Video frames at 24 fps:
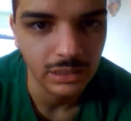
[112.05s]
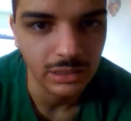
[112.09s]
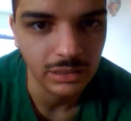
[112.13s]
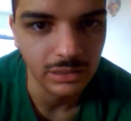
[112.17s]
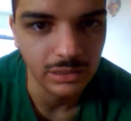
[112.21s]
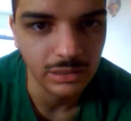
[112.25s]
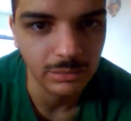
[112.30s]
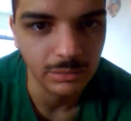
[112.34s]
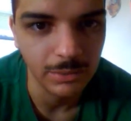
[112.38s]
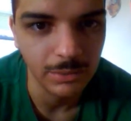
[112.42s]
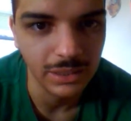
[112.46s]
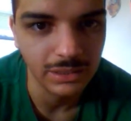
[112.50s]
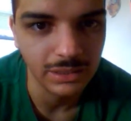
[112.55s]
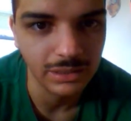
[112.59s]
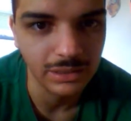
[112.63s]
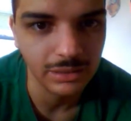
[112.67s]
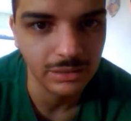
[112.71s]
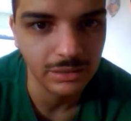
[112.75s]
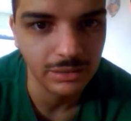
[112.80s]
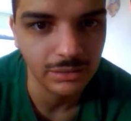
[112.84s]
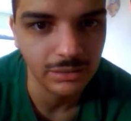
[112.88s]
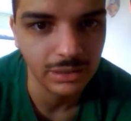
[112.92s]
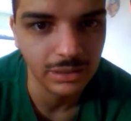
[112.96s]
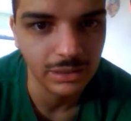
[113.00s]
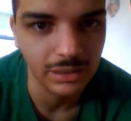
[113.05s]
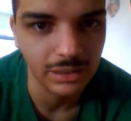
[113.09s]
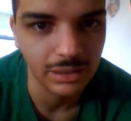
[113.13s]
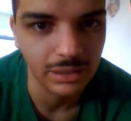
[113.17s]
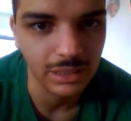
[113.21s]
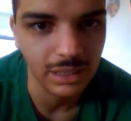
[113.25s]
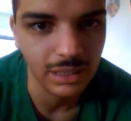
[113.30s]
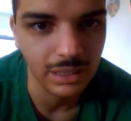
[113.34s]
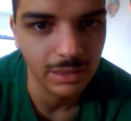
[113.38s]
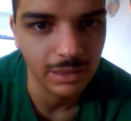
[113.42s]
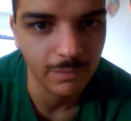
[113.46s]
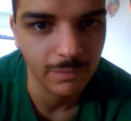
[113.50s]
is basically
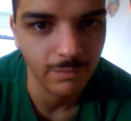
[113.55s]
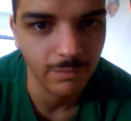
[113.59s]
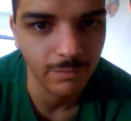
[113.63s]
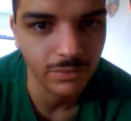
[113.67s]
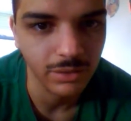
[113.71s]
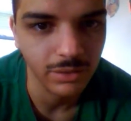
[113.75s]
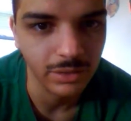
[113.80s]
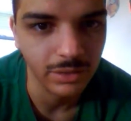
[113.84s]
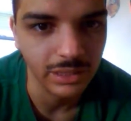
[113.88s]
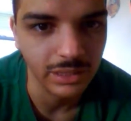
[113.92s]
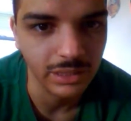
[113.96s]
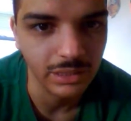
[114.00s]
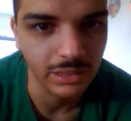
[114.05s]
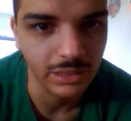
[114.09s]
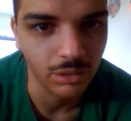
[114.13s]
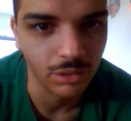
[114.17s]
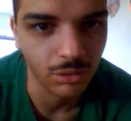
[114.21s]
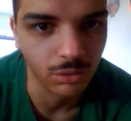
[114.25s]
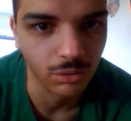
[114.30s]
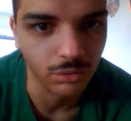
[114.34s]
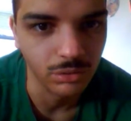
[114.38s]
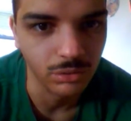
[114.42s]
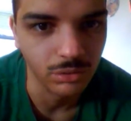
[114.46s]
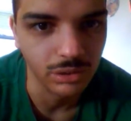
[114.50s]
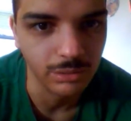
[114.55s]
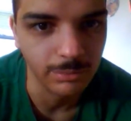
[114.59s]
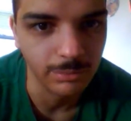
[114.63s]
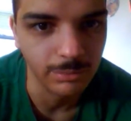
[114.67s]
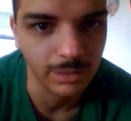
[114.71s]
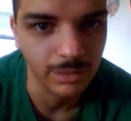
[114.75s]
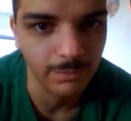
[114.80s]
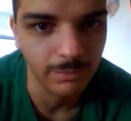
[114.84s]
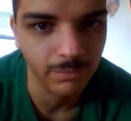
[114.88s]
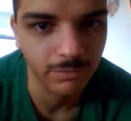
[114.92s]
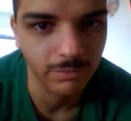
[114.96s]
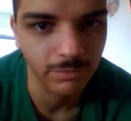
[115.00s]
the uh, like the
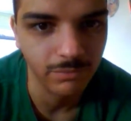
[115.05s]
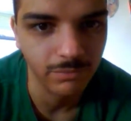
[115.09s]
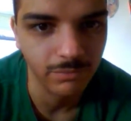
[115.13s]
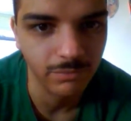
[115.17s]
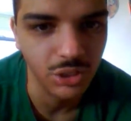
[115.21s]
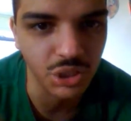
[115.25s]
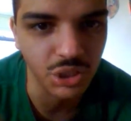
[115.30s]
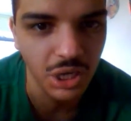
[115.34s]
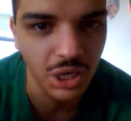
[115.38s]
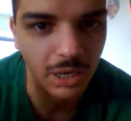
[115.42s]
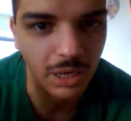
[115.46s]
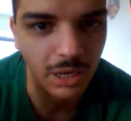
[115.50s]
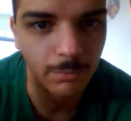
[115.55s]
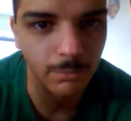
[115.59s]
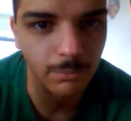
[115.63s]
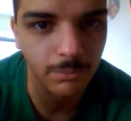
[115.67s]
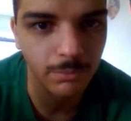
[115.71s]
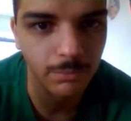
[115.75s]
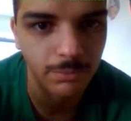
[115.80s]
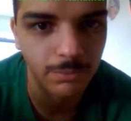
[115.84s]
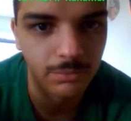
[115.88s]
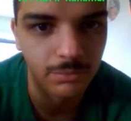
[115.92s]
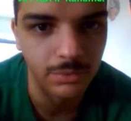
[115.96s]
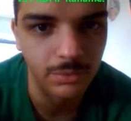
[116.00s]
ultimate jump